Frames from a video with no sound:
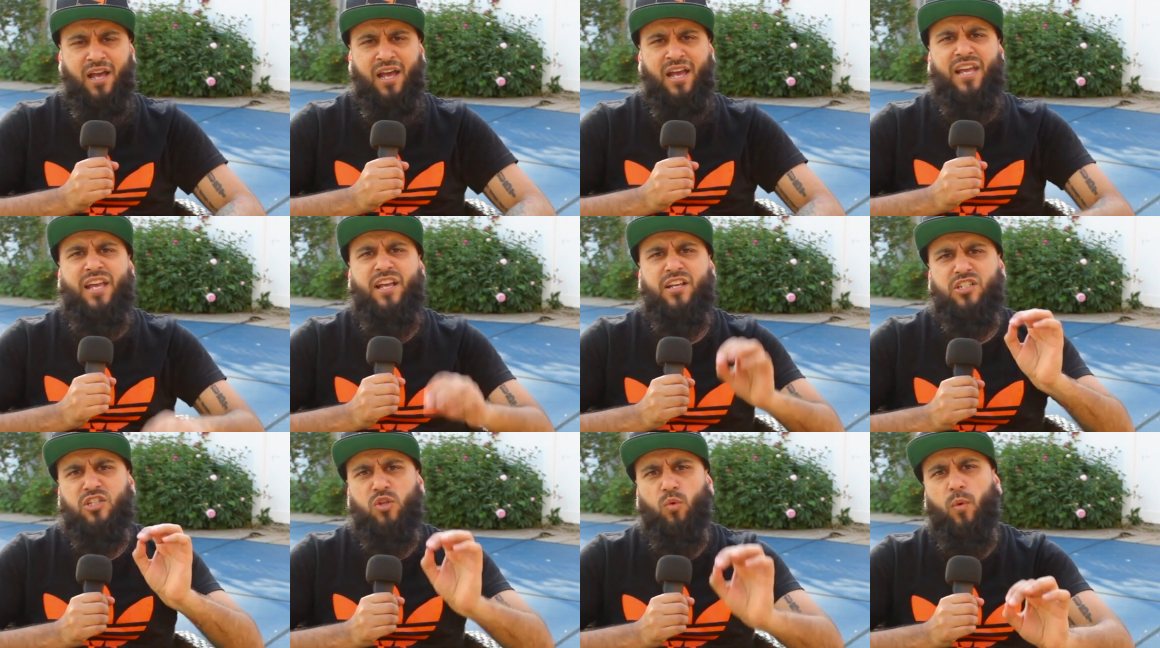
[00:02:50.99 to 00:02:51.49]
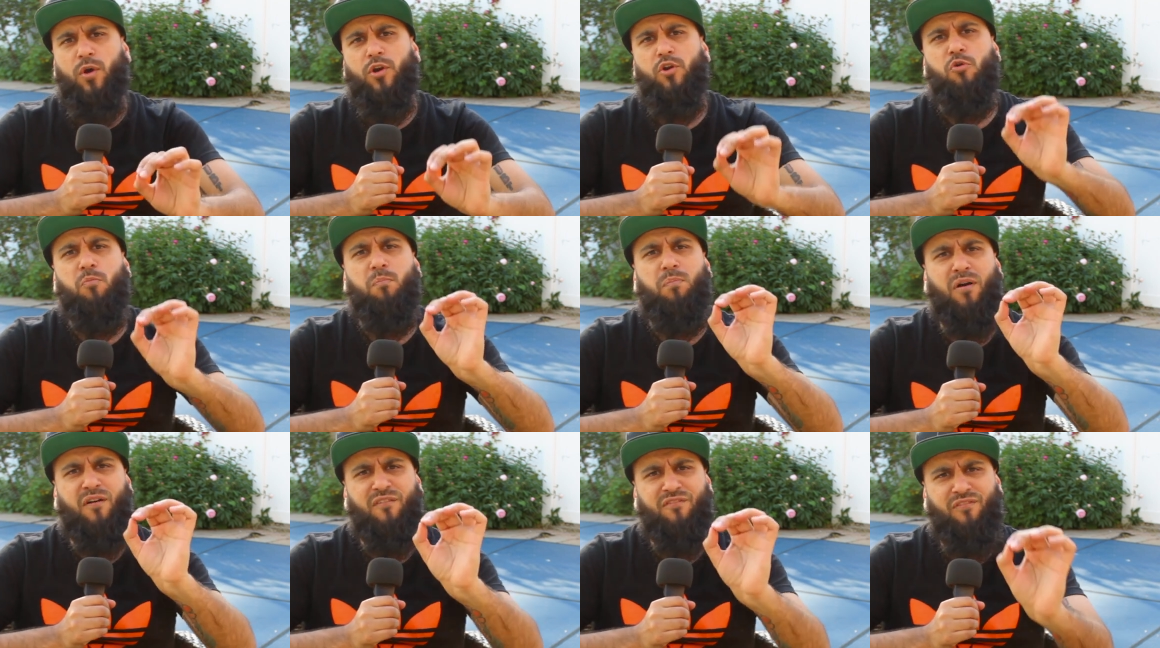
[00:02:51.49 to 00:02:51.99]
He is the one who
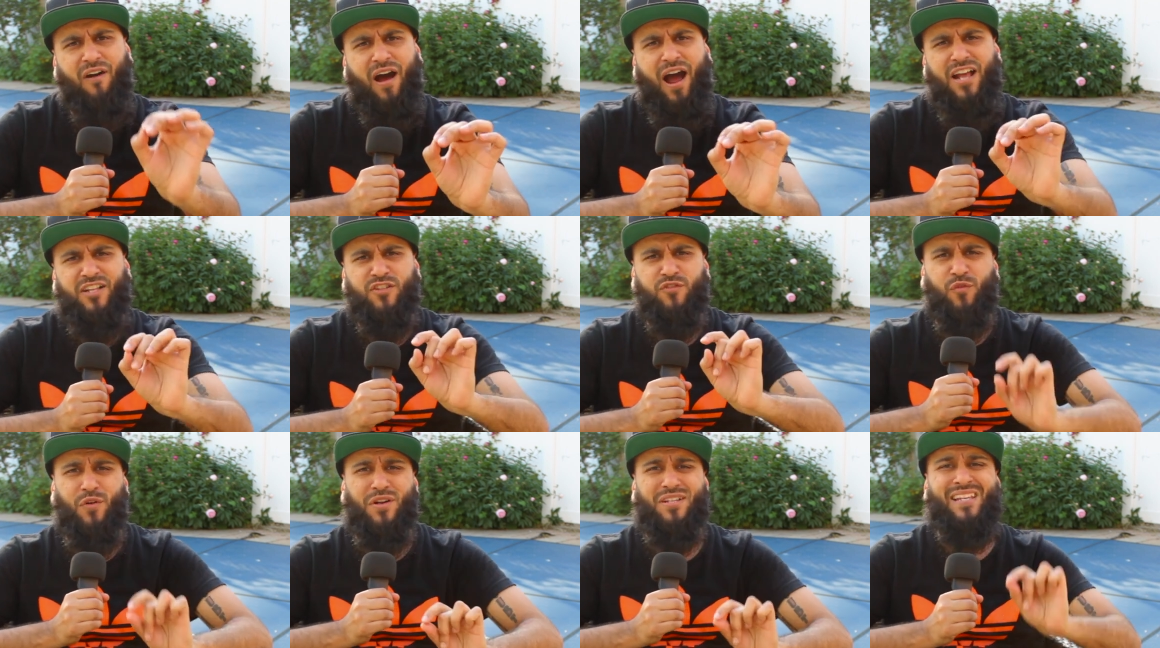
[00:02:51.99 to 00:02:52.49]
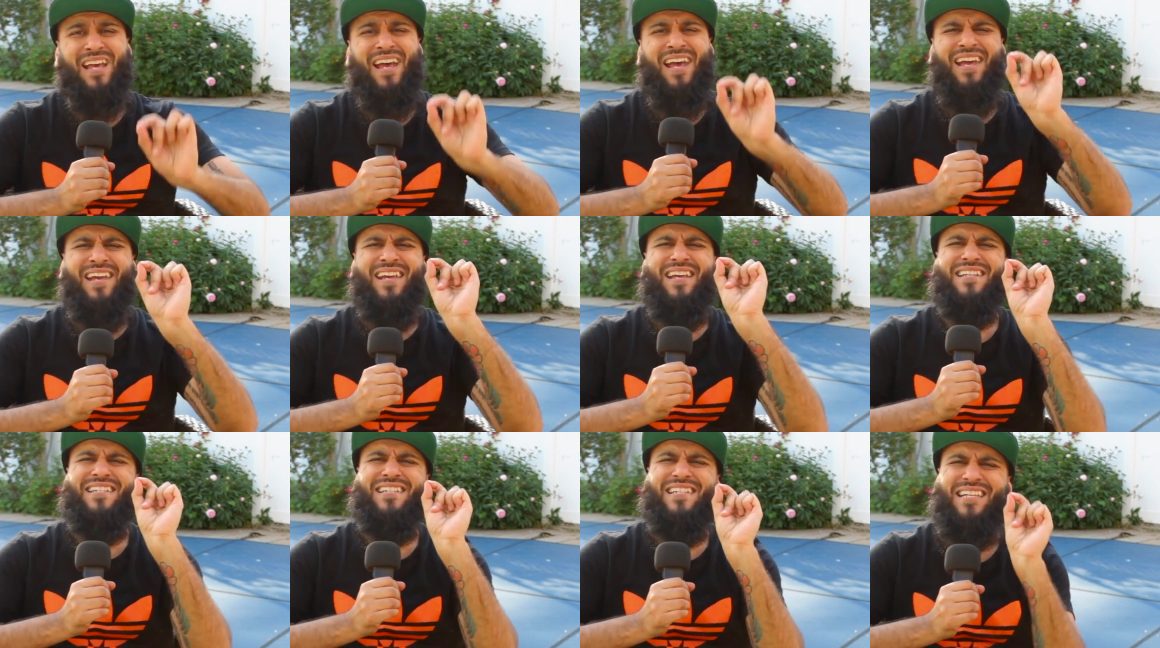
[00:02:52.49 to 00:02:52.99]
provides for us,
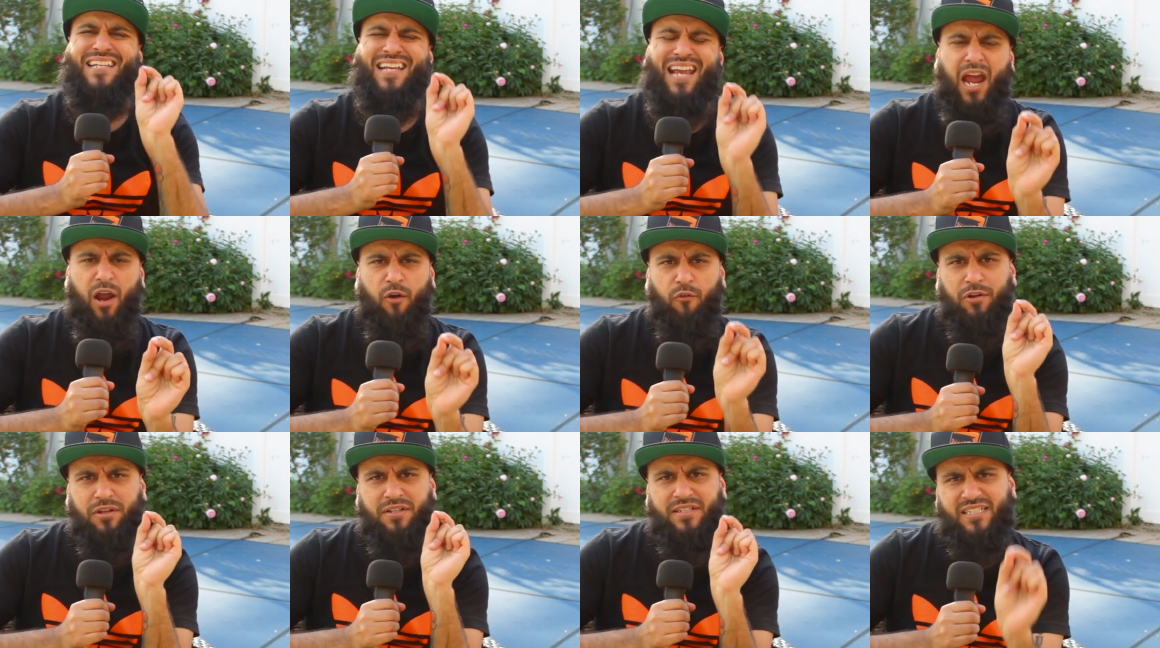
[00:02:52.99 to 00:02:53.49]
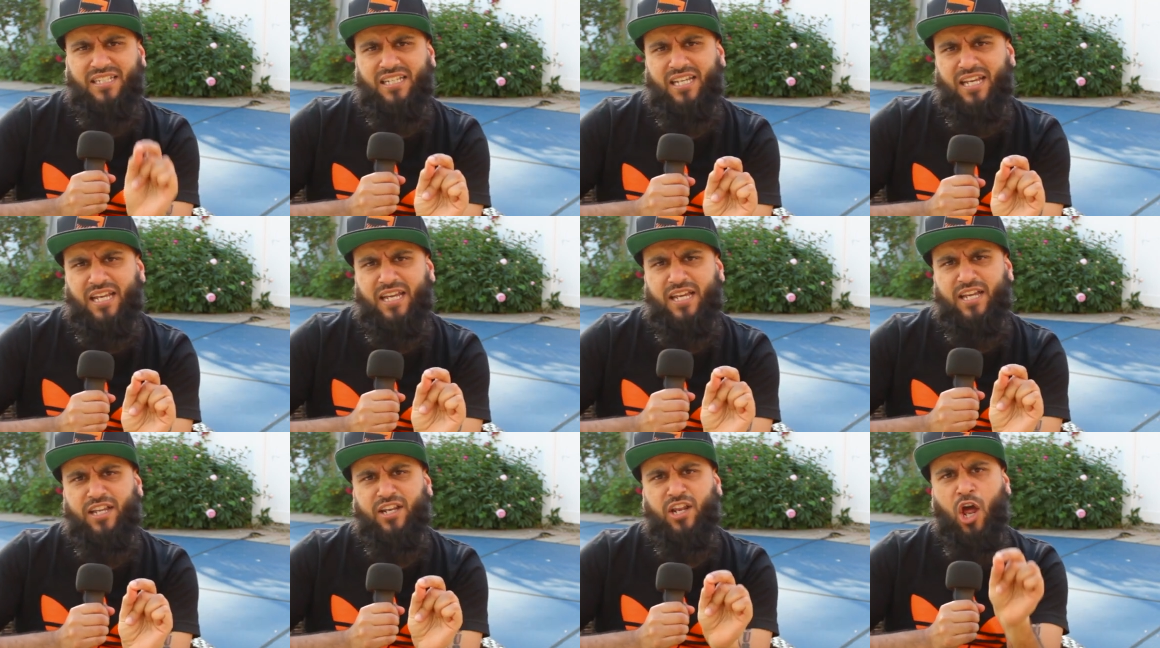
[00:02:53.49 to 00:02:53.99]
He has
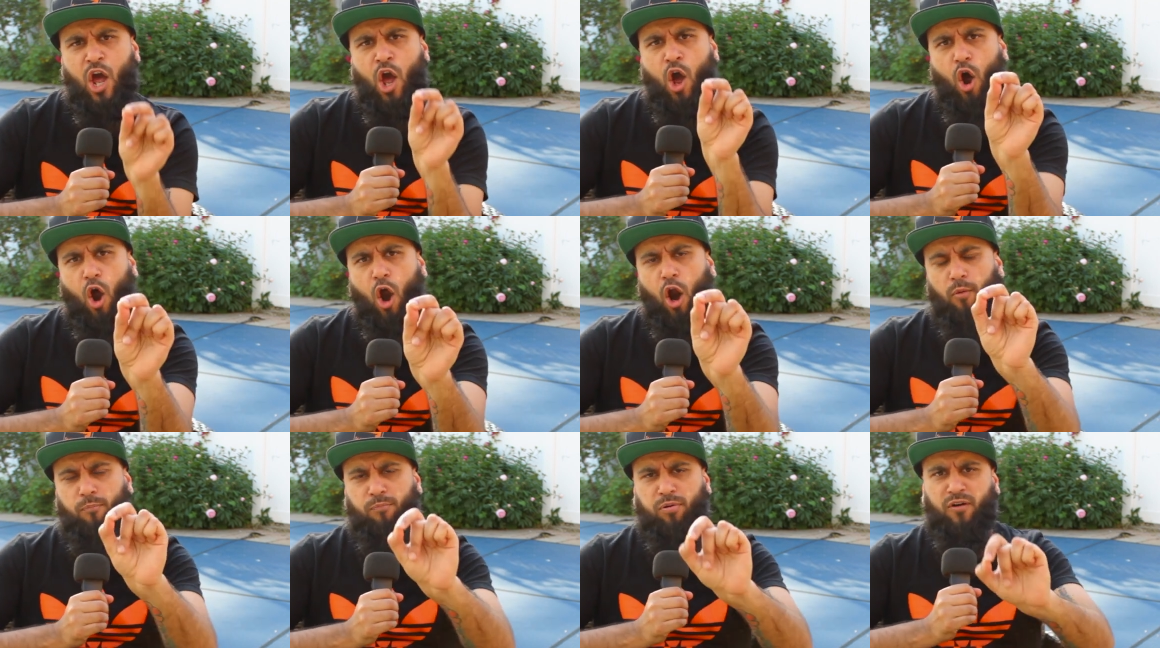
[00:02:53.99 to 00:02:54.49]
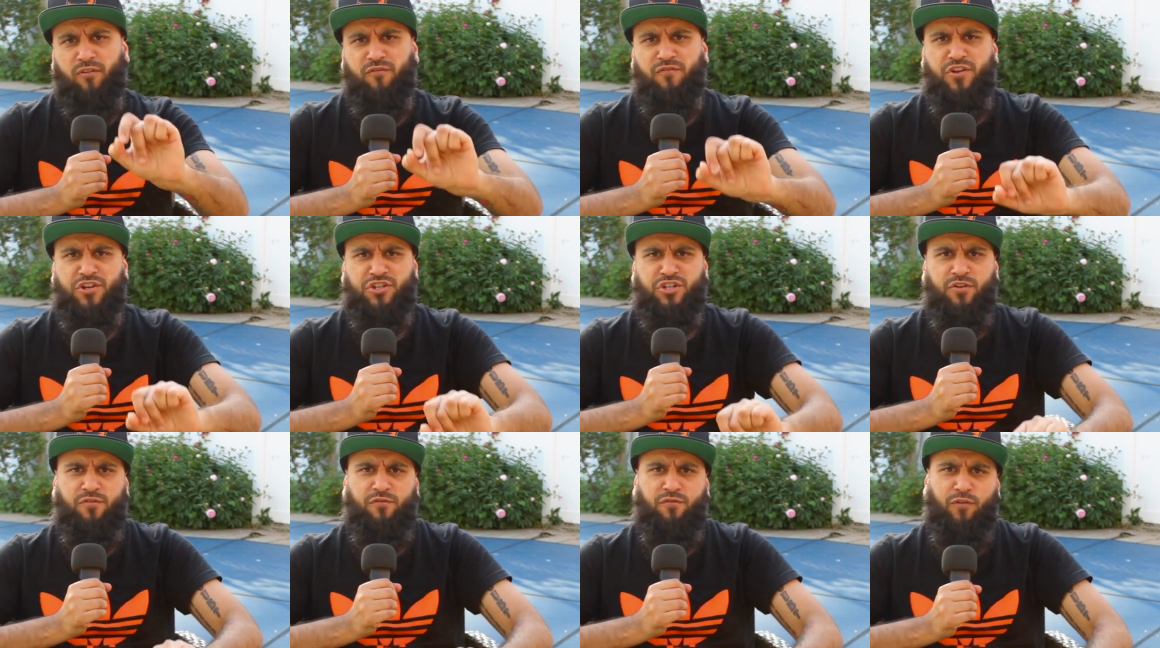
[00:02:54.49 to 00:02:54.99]
guaranteed our
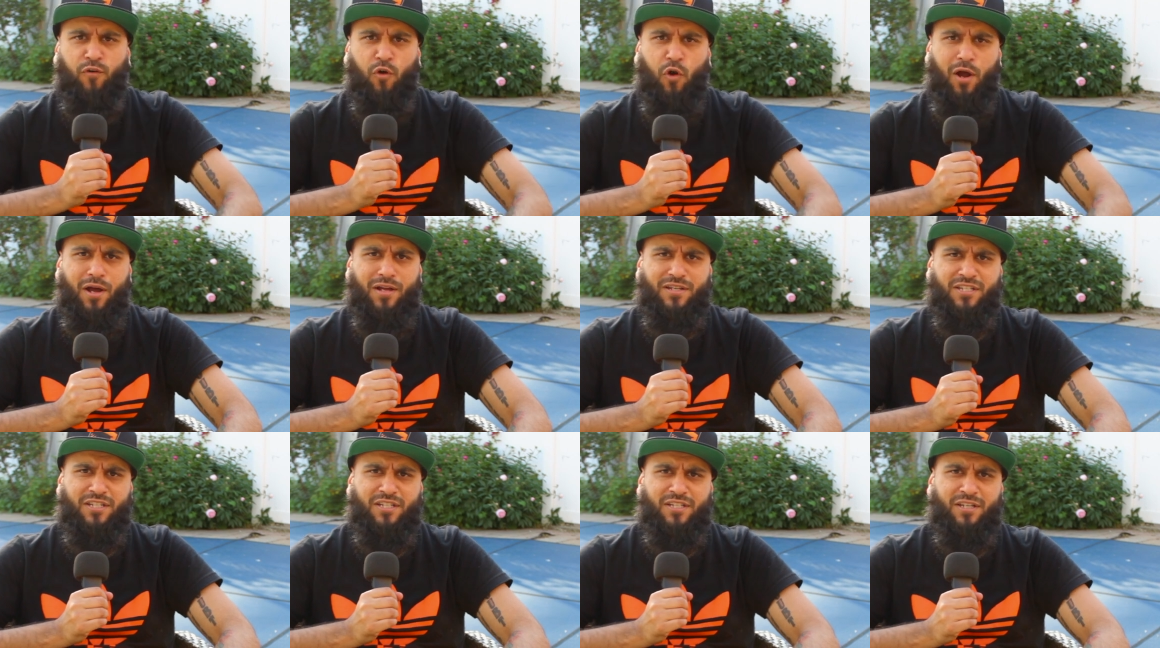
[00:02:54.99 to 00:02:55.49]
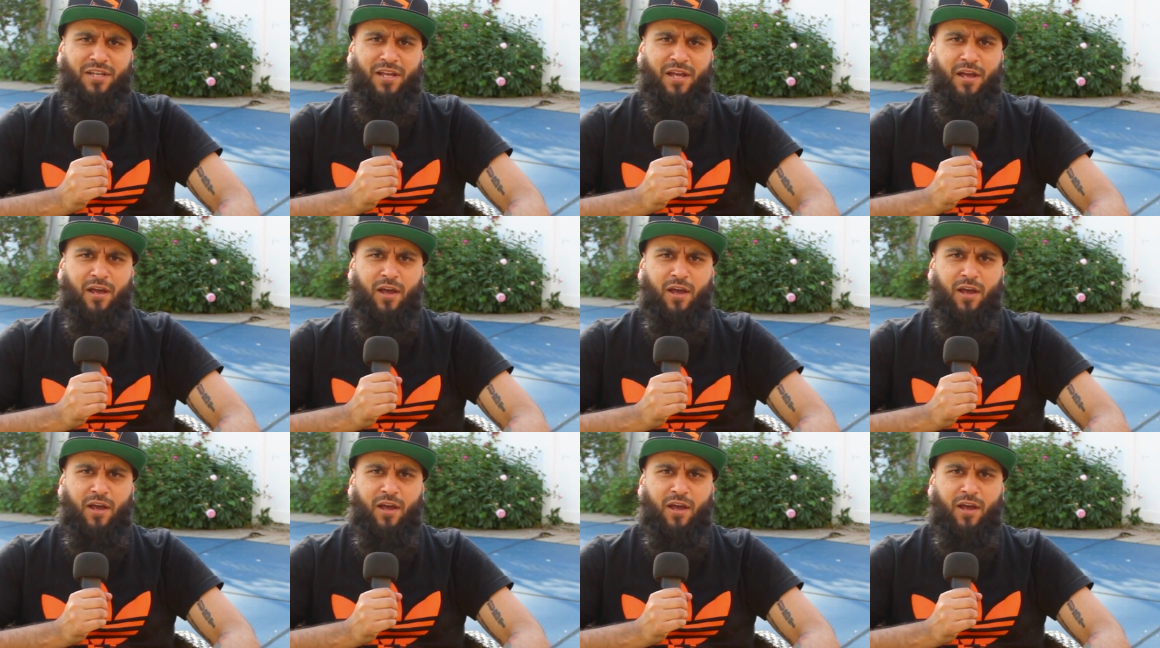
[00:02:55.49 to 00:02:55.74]
provision for us.